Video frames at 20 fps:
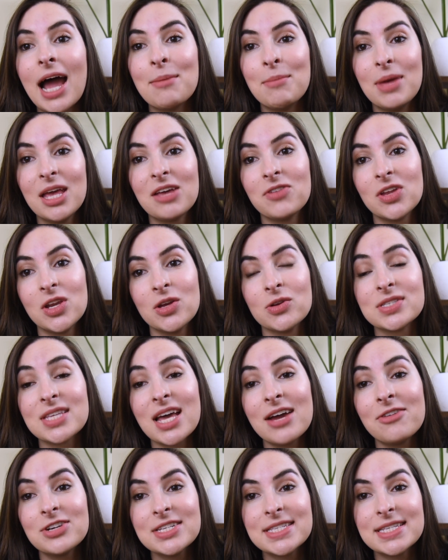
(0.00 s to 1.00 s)
I make videos
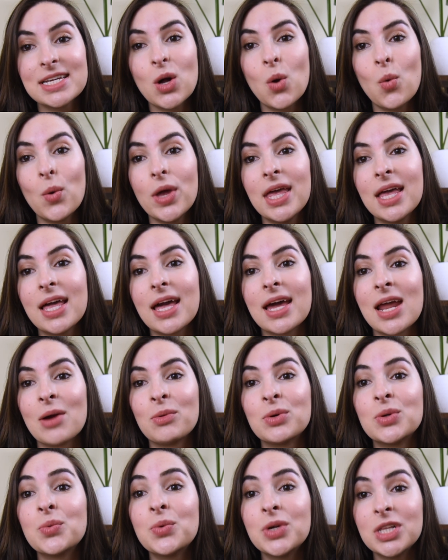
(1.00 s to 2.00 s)
every single week and I
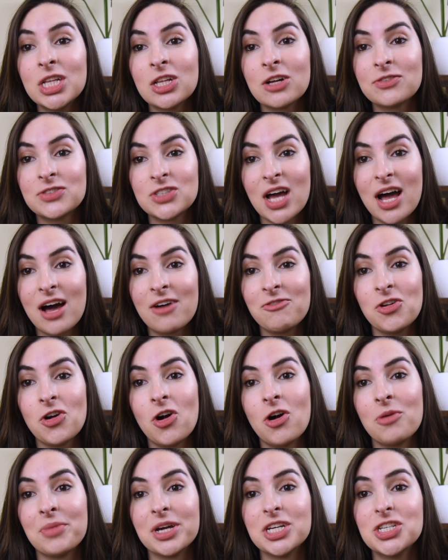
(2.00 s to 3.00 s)
would really love to have you
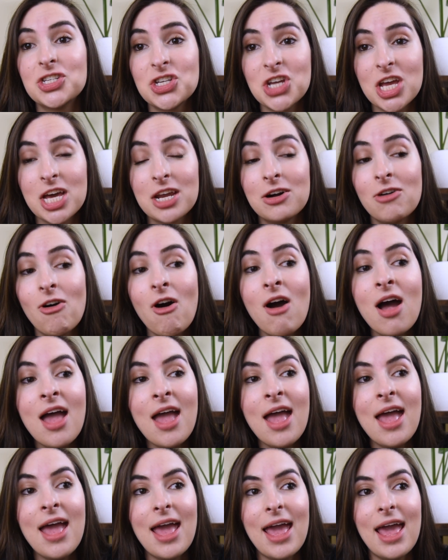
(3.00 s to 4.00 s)
on my channel.
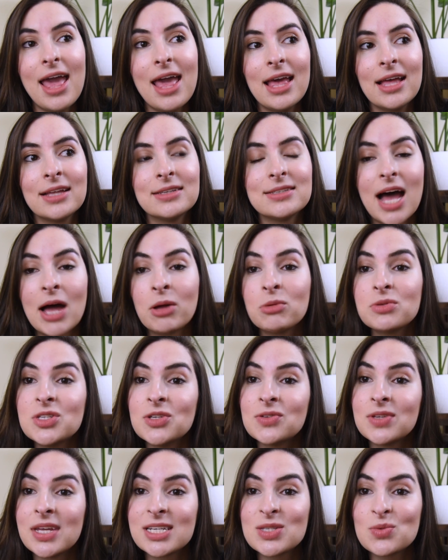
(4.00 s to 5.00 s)
And I will see
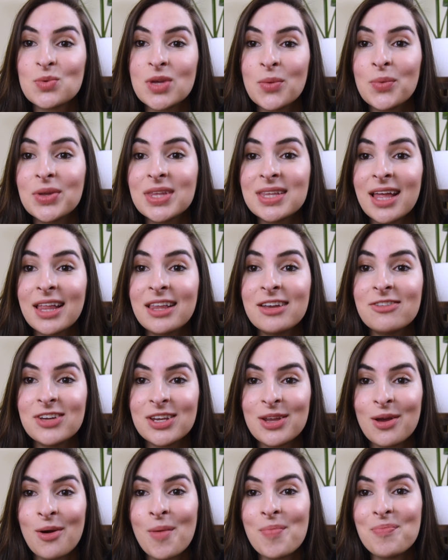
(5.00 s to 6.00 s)
you next week with another
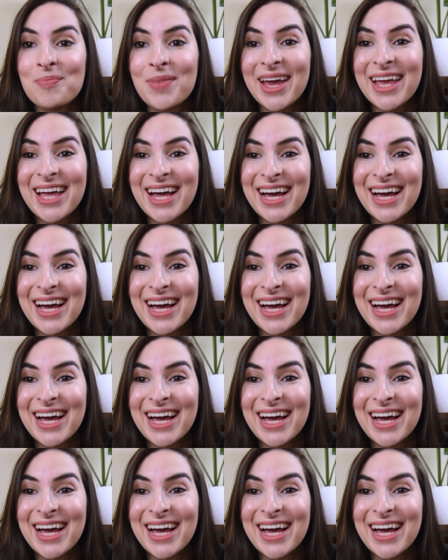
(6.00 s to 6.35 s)
video. Bye